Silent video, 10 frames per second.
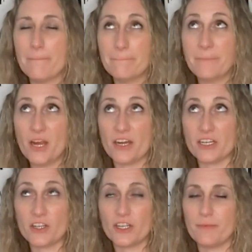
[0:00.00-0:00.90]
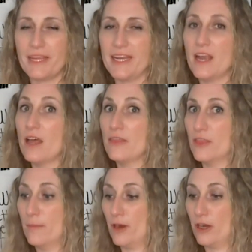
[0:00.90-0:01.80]
Bark could mean the
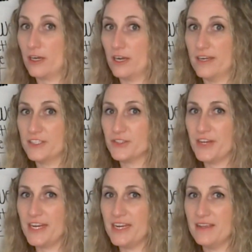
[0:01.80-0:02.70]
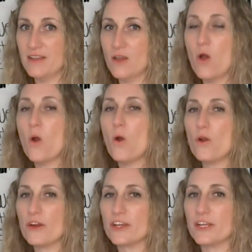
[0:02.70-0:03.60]
bark on a tree,
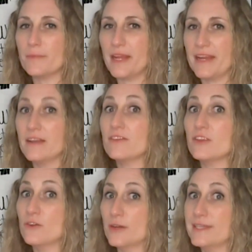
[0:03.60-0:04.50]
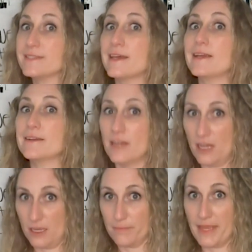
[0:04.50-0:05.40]
or it could mean the noise that your
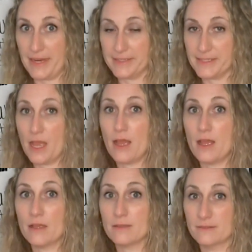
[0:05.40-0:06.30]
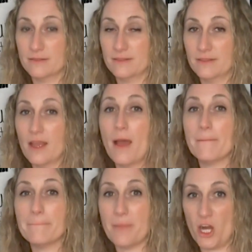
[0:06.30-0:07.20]
dog makes.
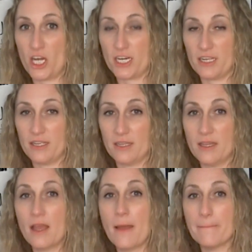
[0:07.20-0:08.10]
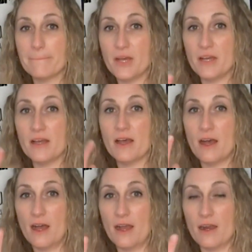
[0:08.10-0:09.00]
Bark.
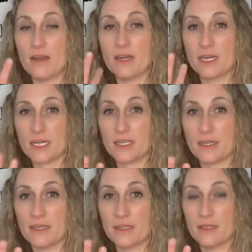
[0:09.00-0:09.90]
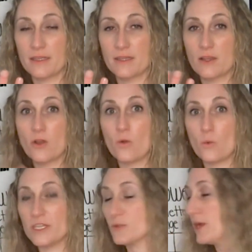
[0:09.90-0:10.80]
B-bark.
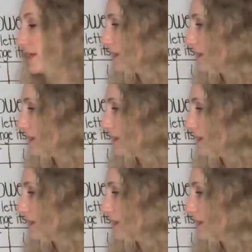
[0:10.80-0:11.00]
Which one?